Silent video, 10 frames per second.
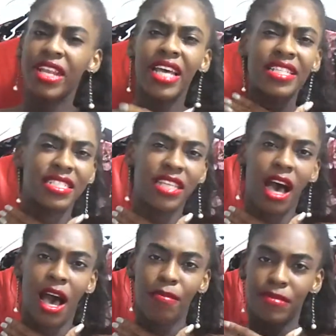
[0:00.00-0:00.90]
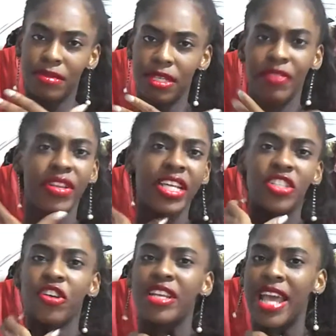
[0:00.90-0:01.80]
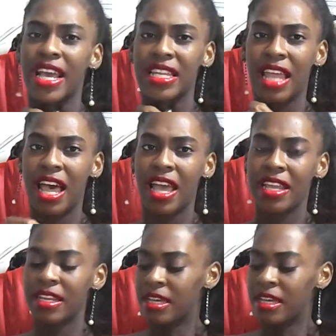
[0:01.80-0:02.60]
at the top, even at your neckline,